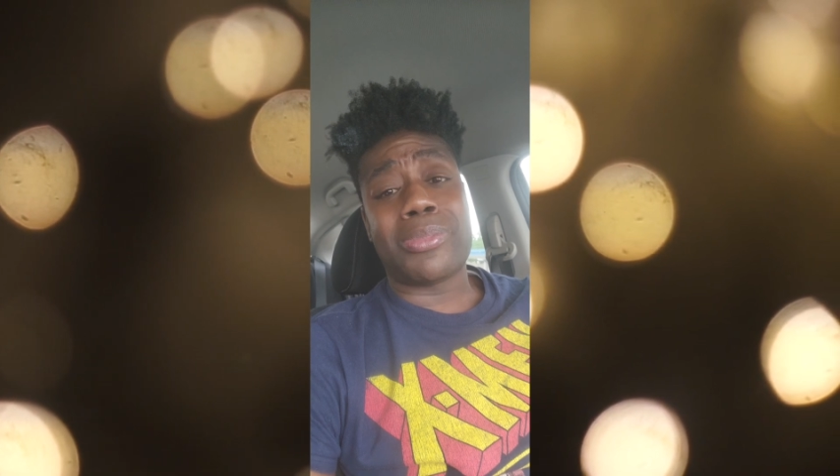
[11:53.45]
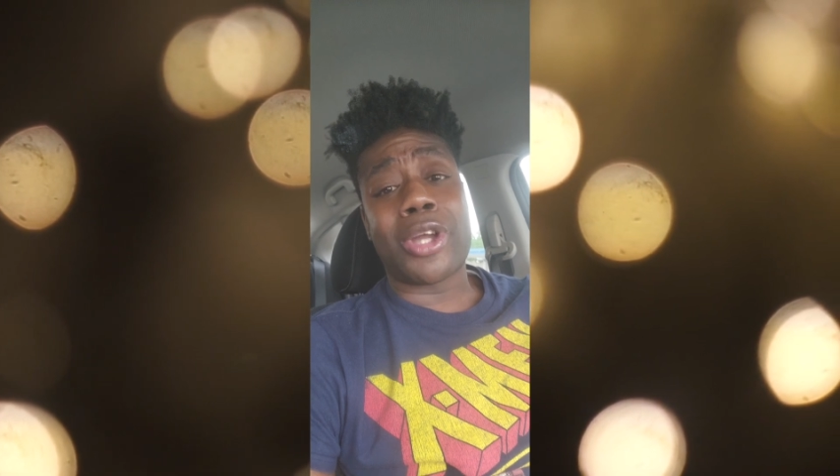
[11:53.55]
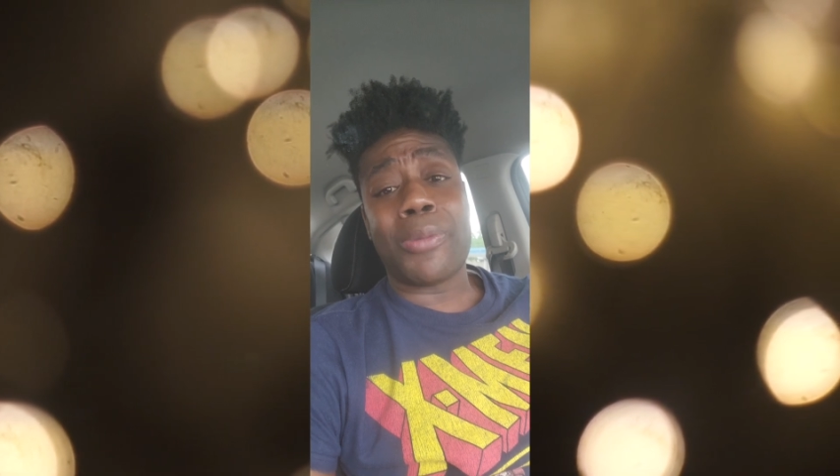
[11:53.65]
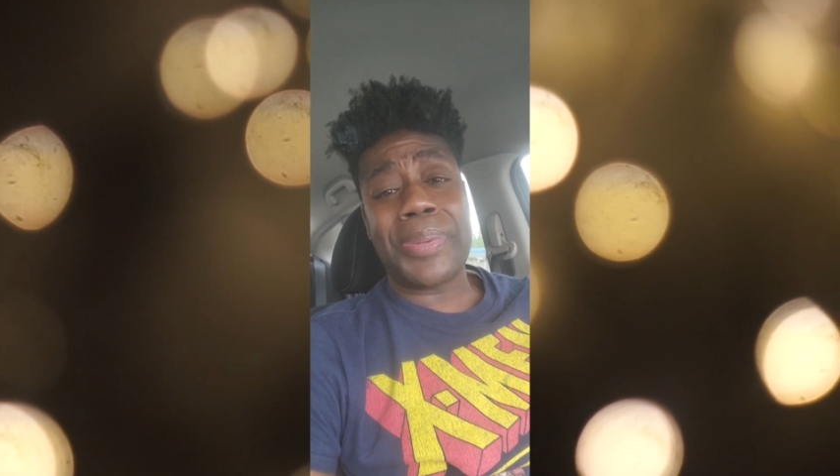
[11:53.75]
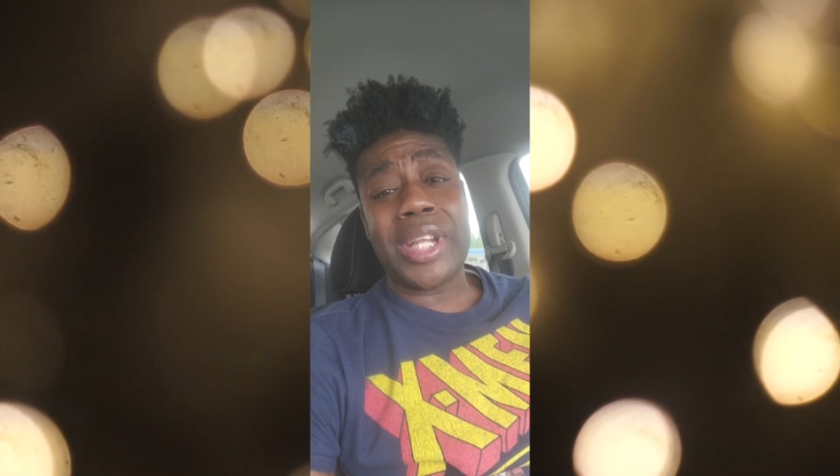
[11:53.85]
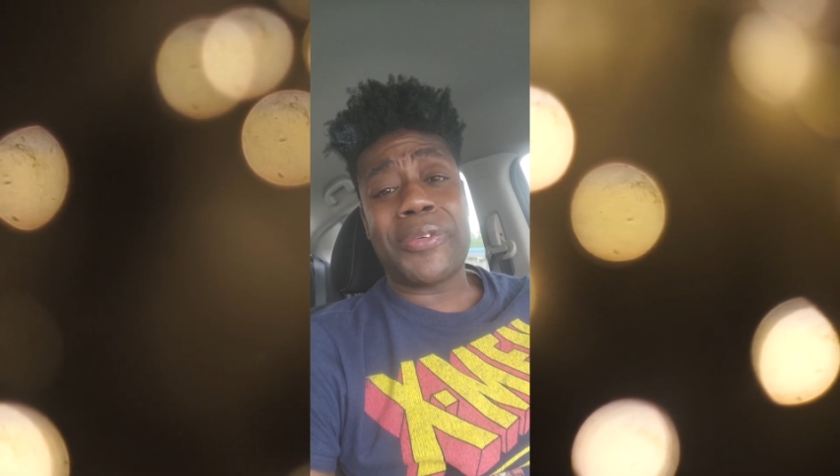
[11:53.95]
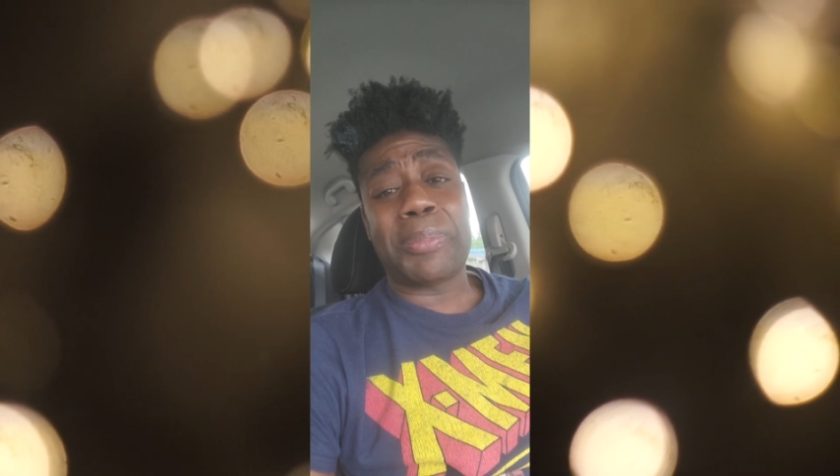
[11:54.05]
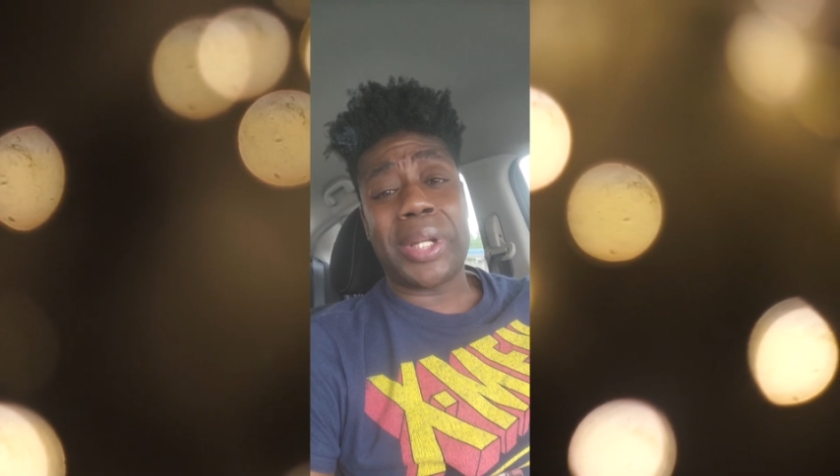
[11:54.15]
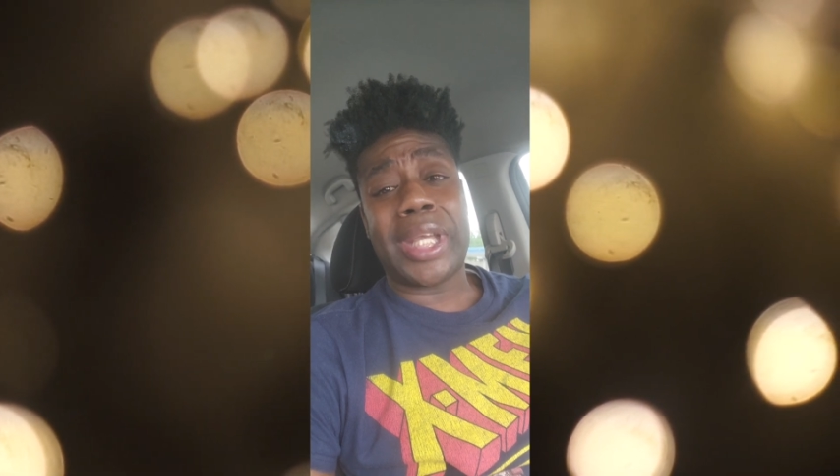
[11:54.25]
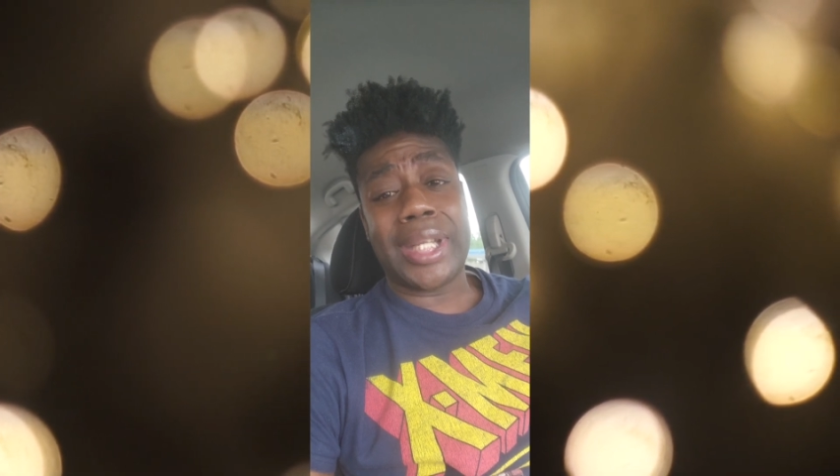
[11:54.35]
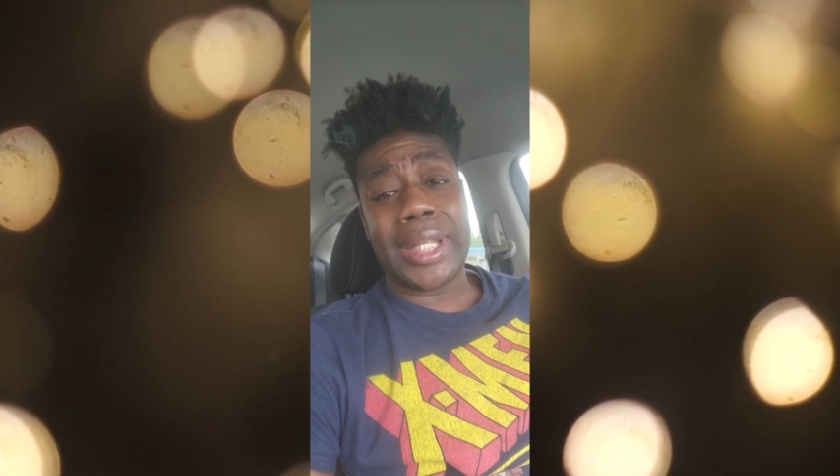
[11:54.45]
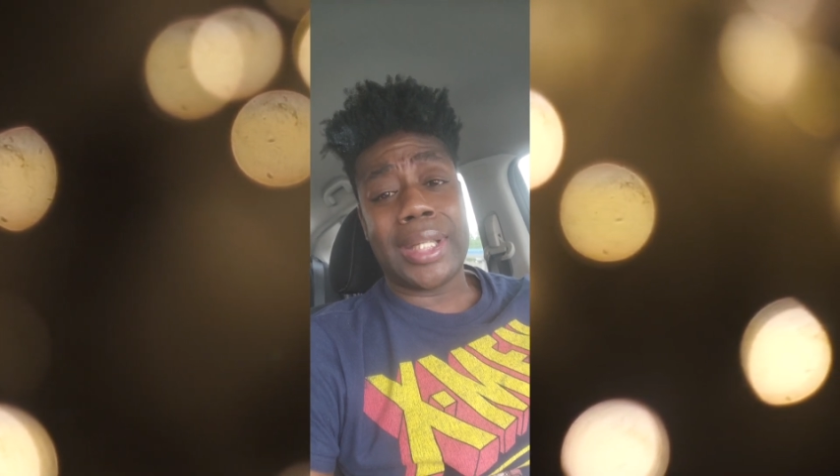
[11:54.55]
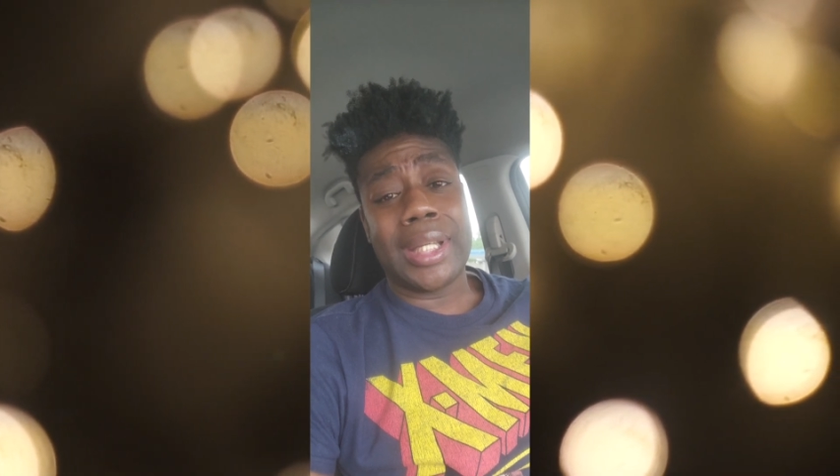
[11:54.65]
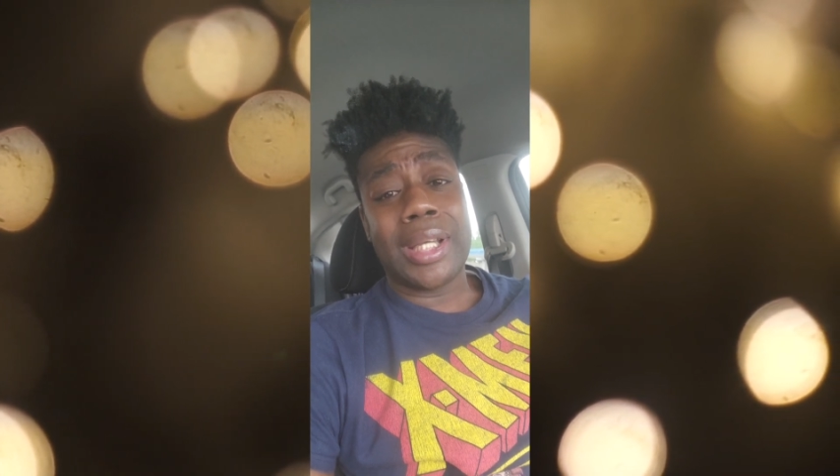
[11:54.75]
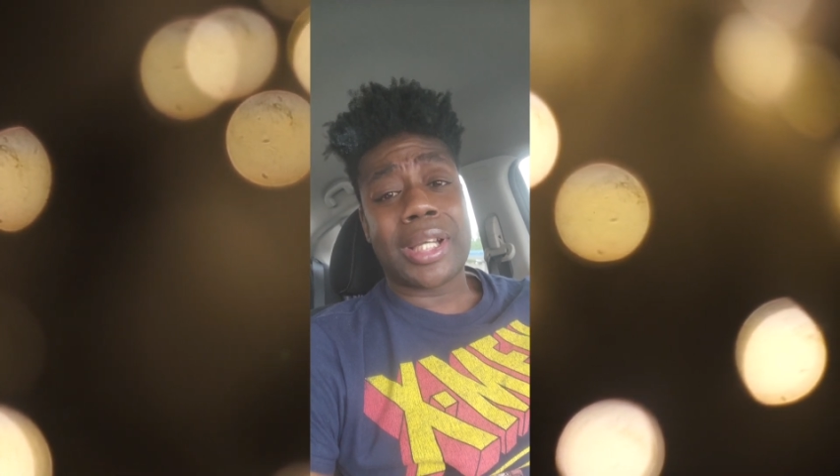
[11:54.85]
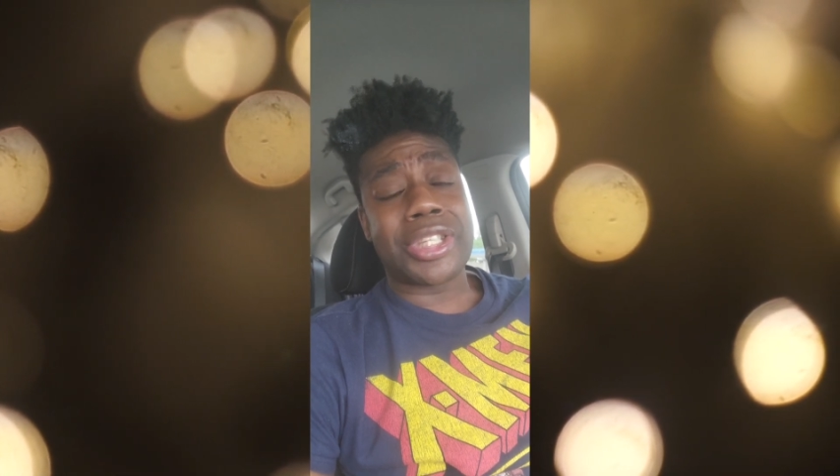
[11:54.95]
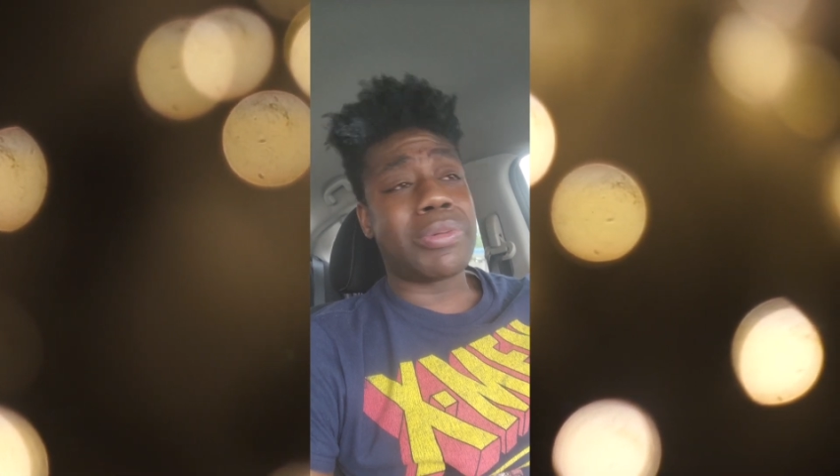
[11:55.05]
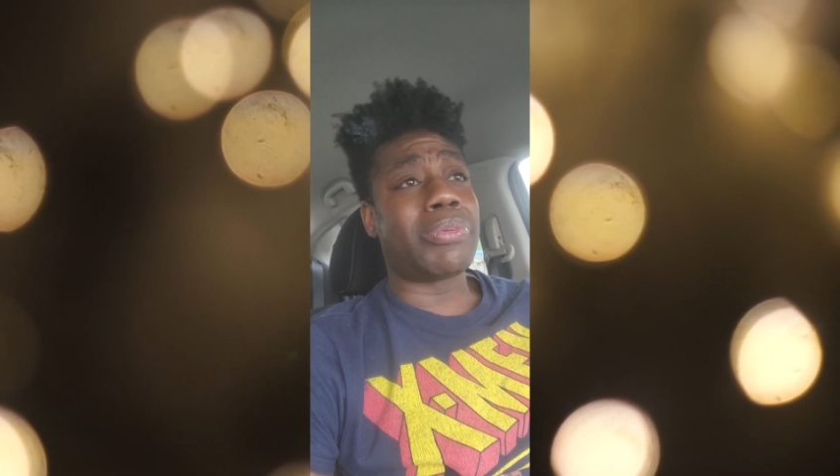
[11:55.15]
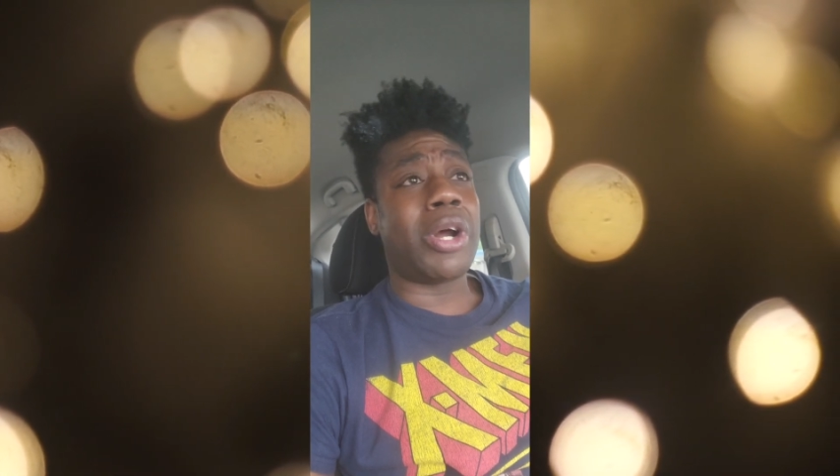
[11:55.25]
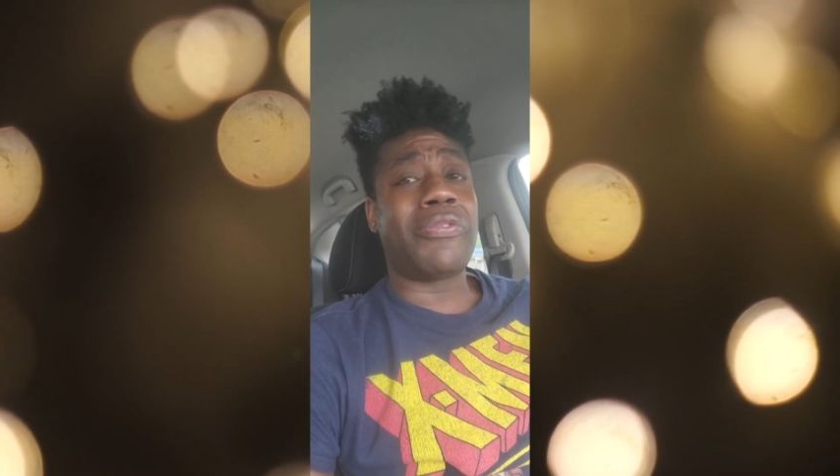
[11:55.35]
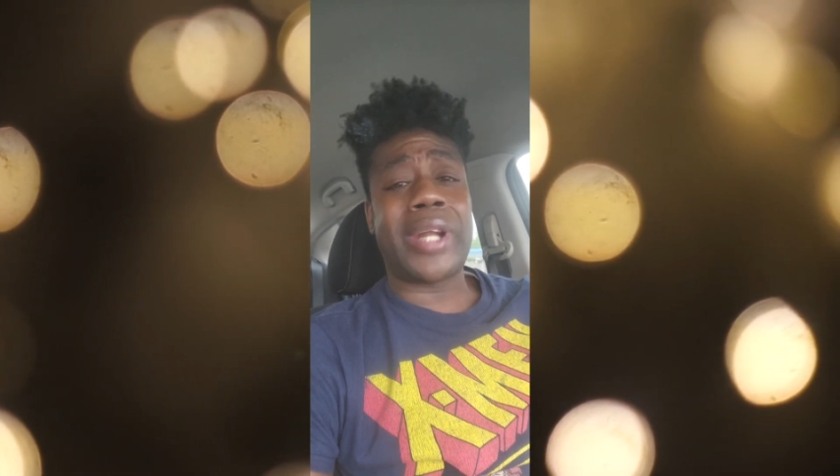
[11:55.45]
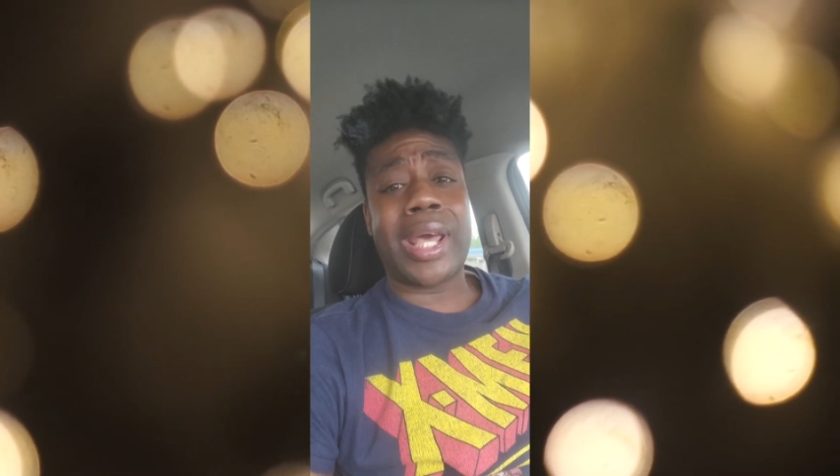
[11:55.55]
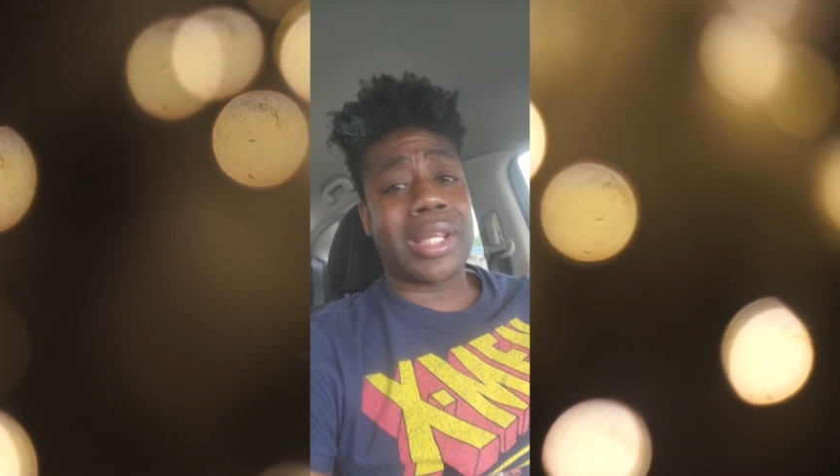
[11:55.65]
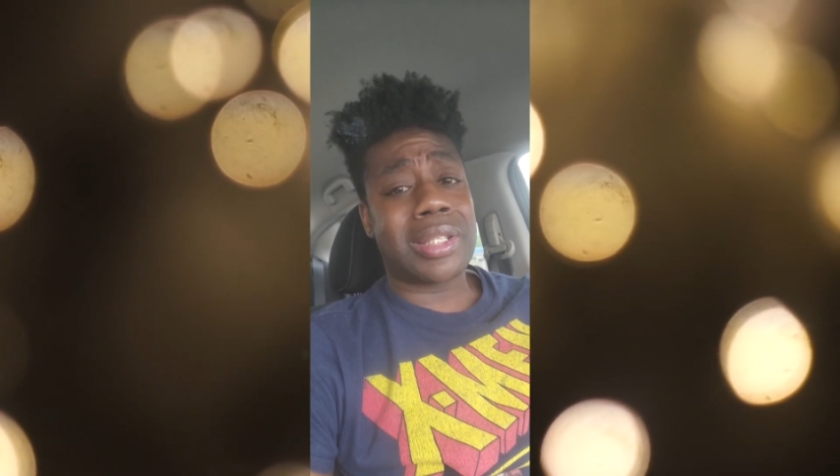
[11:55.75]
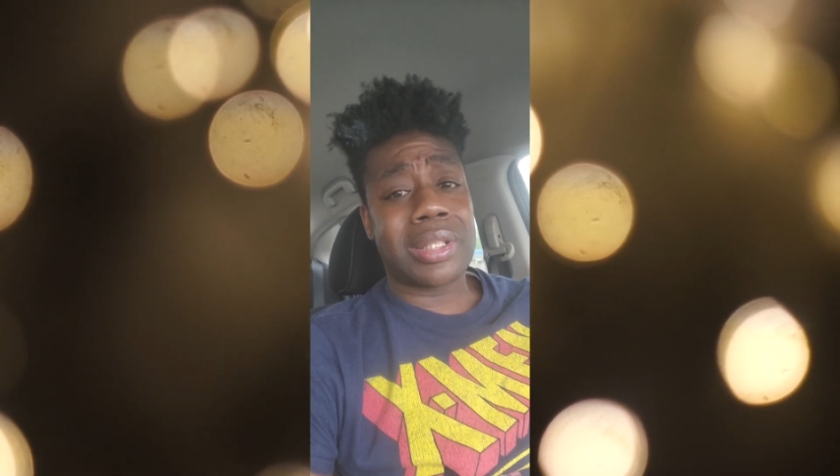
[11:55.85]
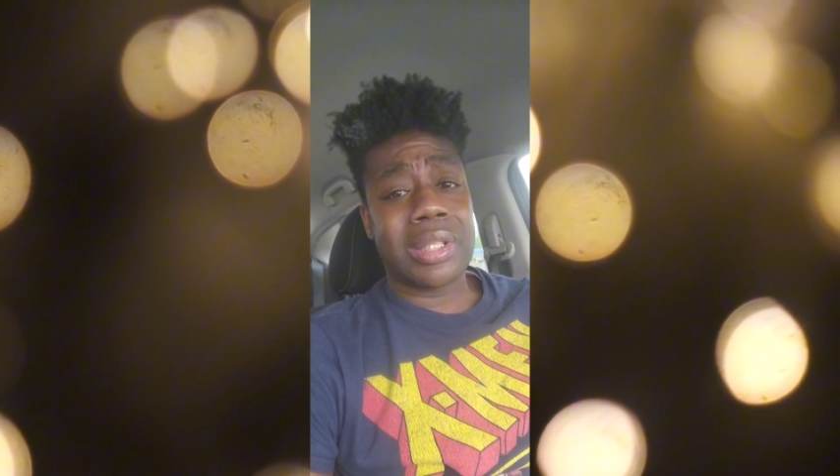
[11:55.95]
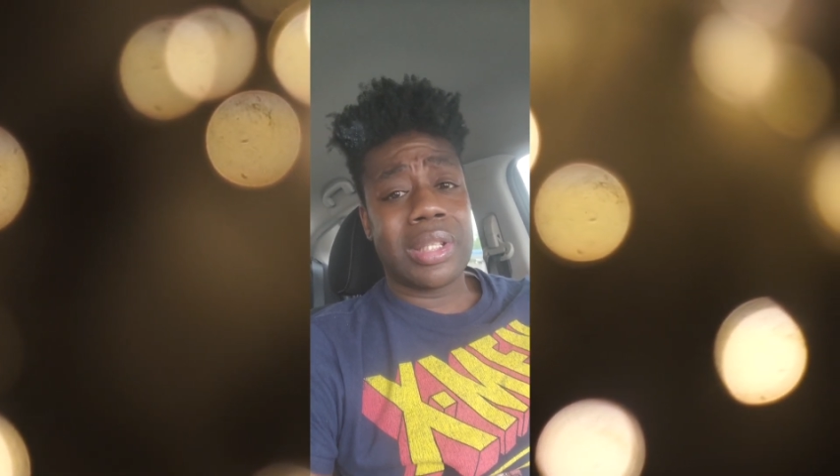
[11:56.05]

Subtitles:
No pity for Britt Edie, because she was wrong for that.